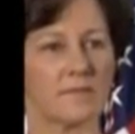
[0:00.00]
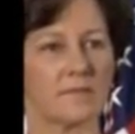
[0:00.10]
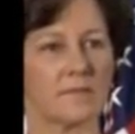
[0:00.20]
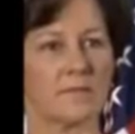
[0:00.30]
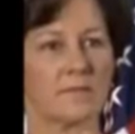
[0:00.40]

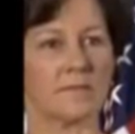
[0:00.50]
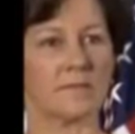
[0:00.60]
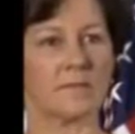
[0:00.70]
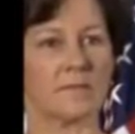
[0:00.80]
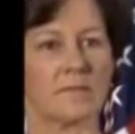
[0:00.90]

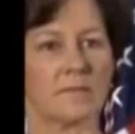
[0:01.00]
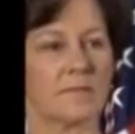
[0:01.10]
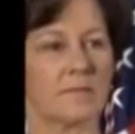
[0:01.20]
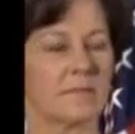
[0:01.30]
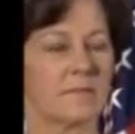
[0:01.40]

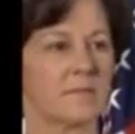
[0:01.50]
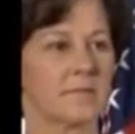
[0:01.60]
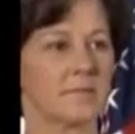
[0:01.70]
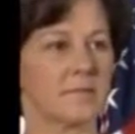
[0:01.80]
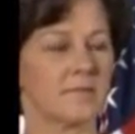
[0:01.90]

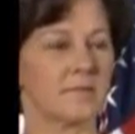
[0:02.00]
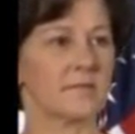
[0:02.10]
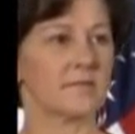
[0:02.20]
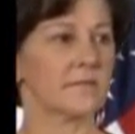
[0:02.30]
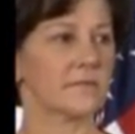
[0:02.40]

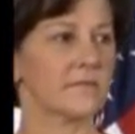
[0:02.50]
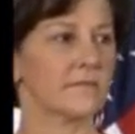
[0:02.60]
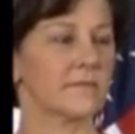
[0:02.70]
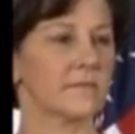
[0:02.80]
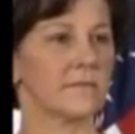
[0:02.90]

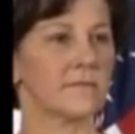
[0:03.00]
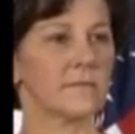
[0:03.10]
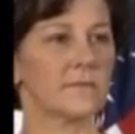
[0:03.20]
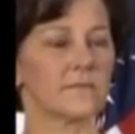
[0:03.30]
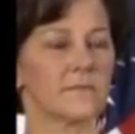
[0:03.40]

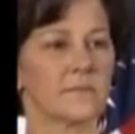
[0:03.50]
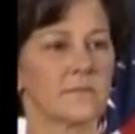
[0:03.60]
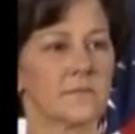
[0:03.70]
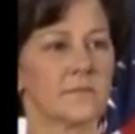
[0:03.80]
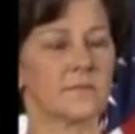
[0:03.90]

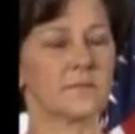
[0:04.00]
This person isn't speaking.